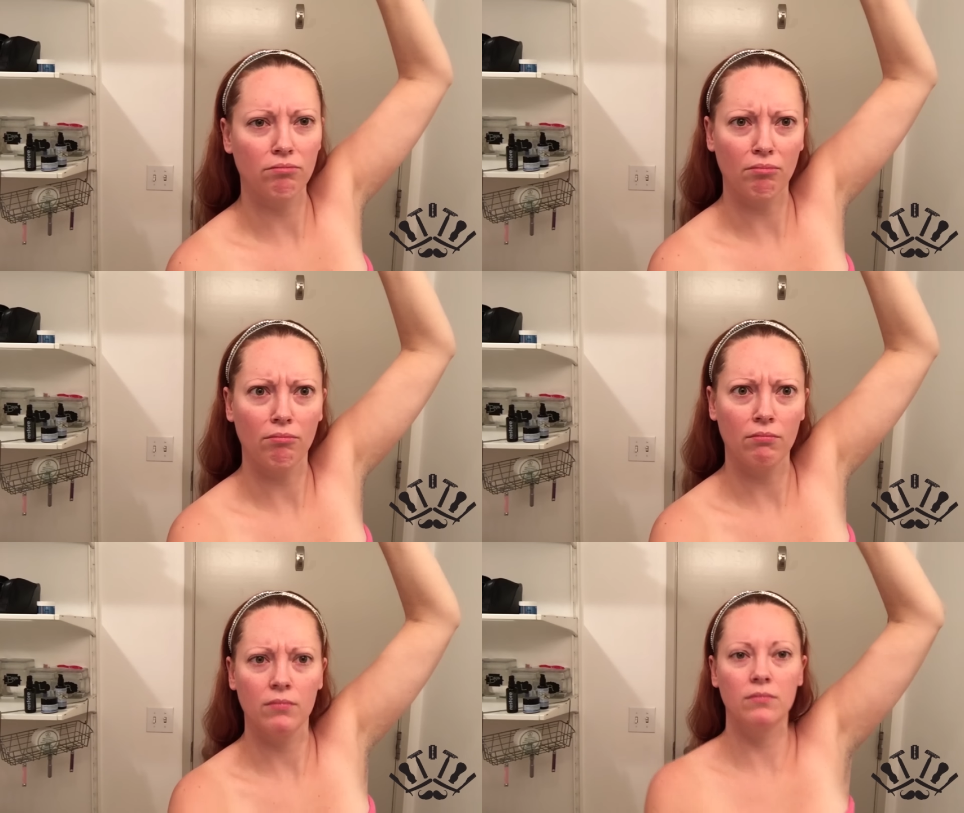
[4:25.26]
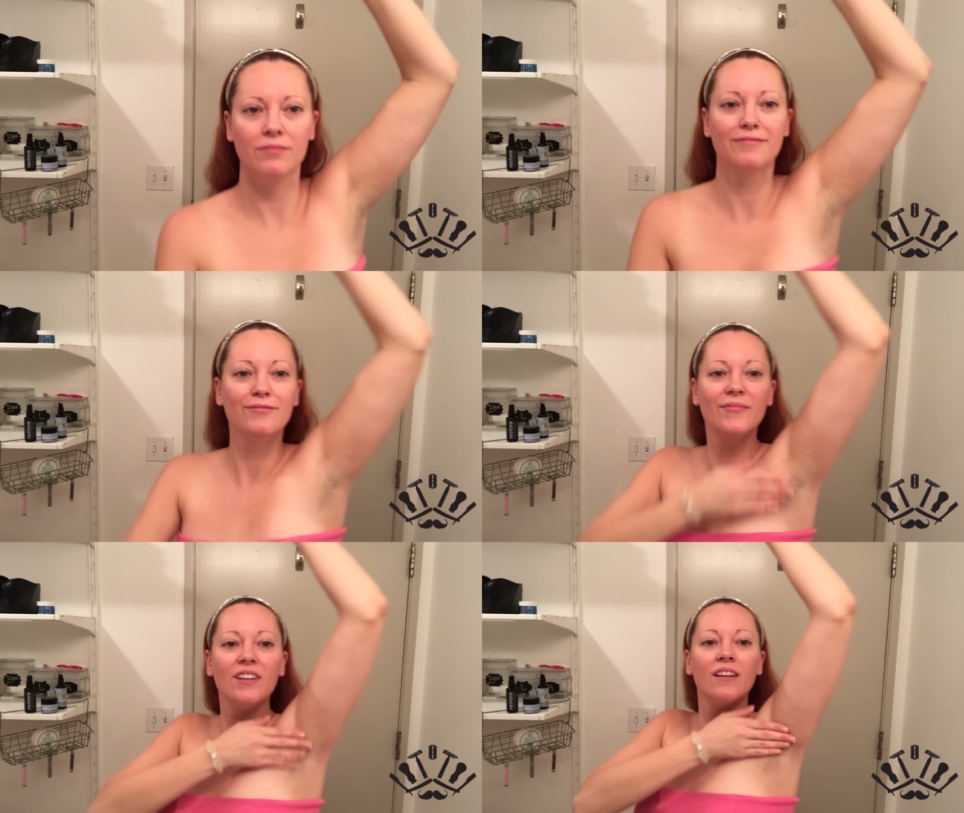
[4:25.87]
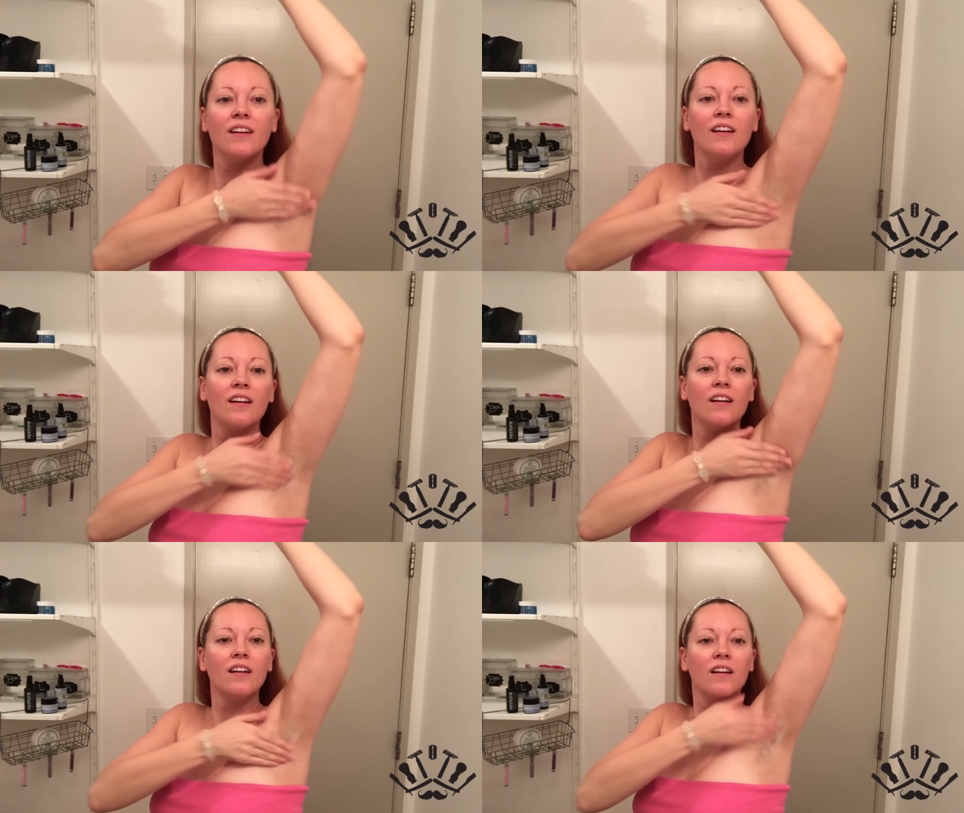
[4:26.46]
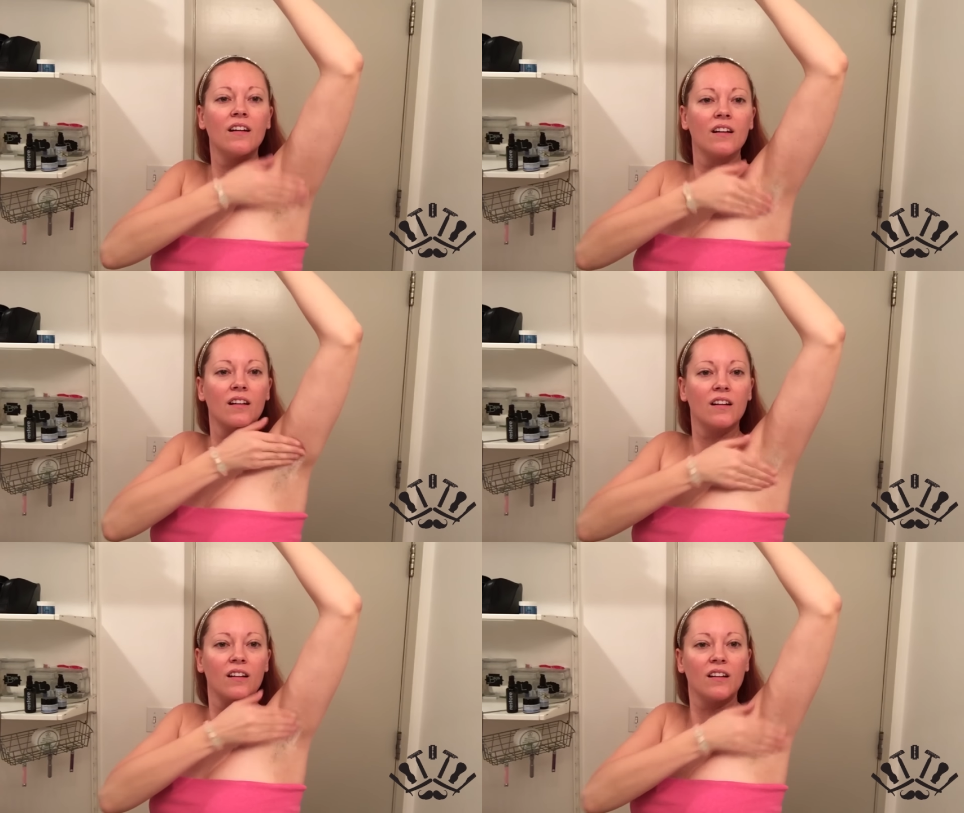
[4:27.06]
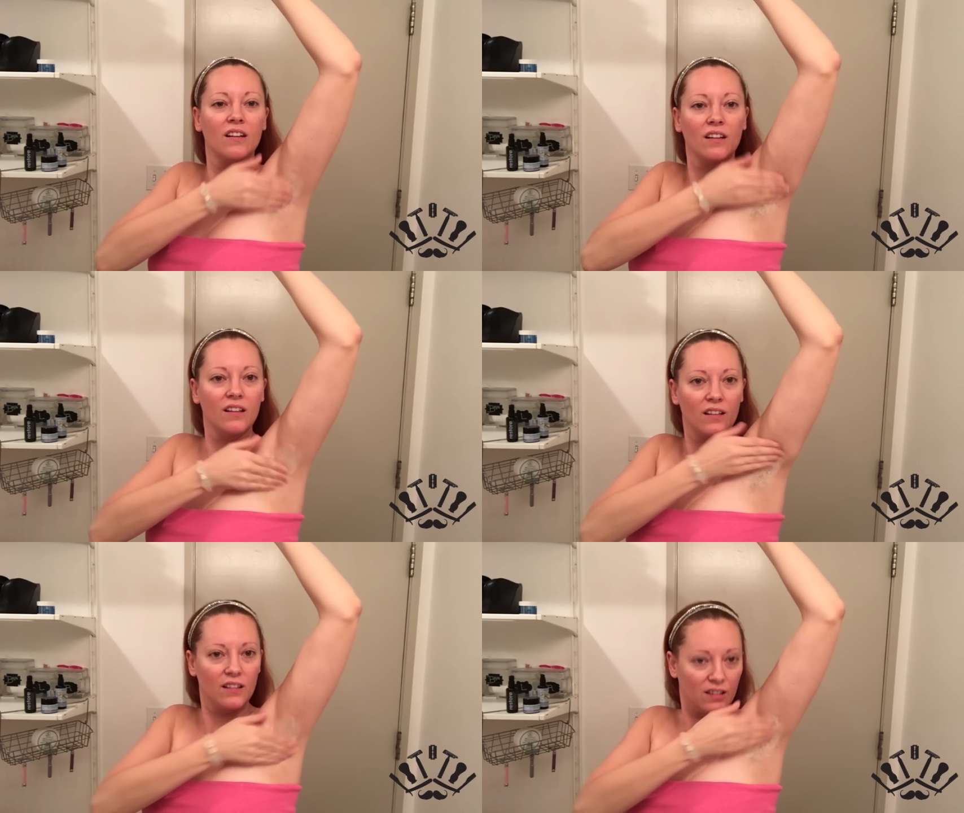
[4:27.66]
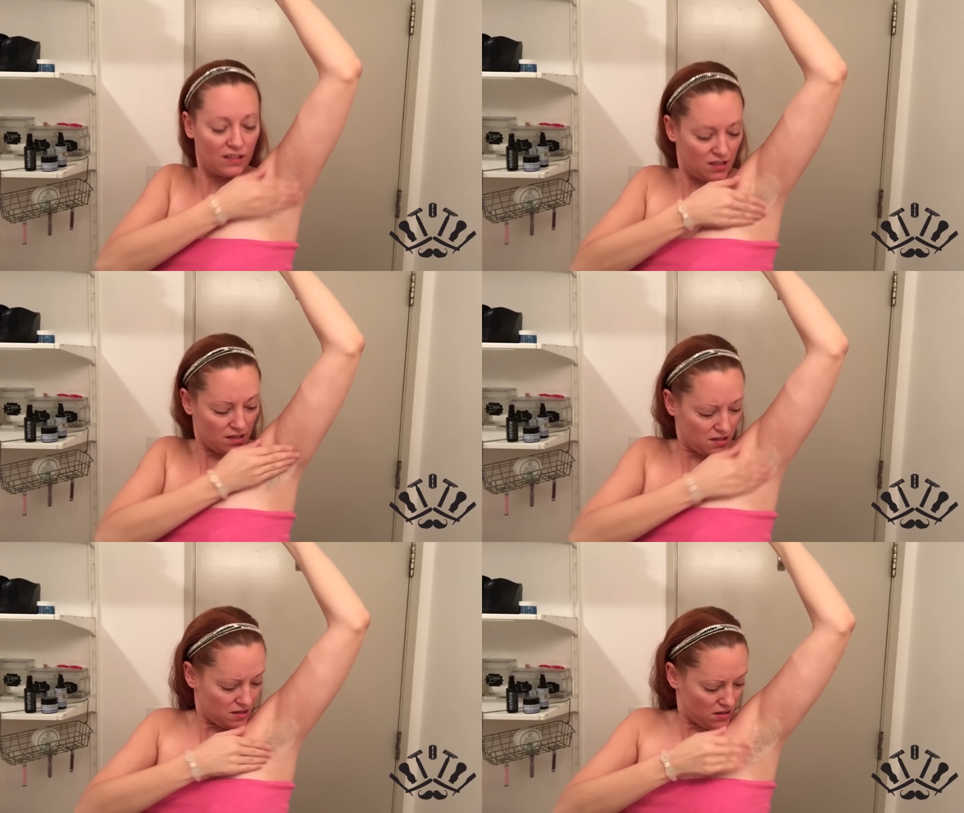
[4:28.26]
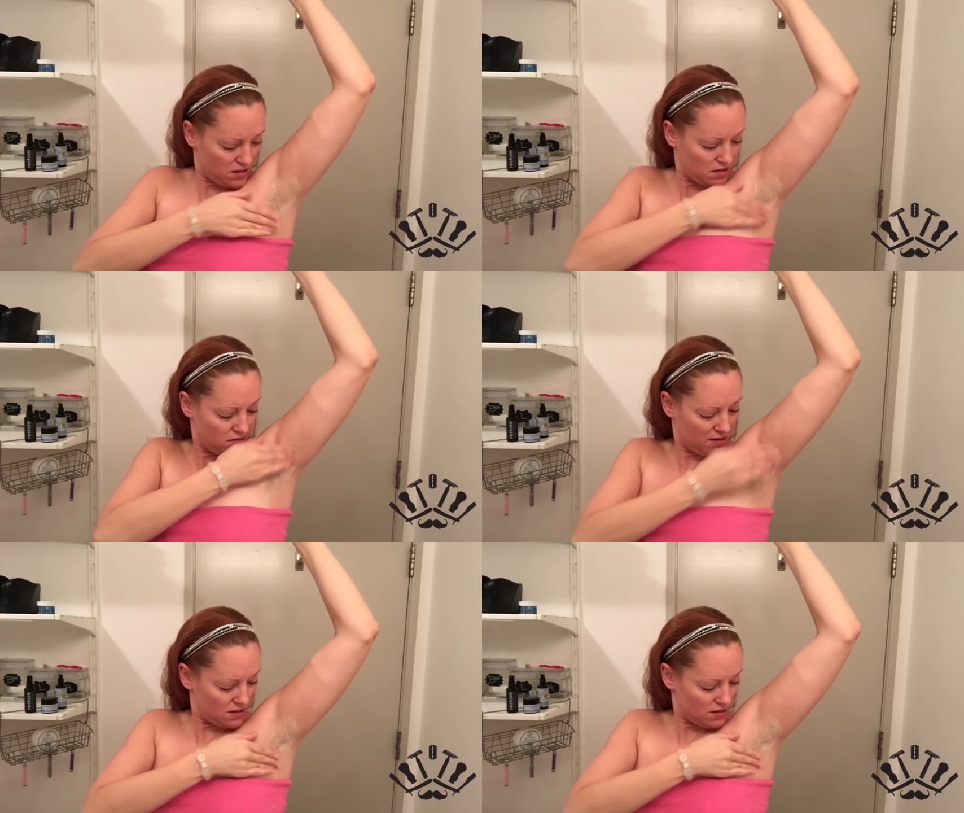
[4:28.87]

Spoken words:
Nothing is said.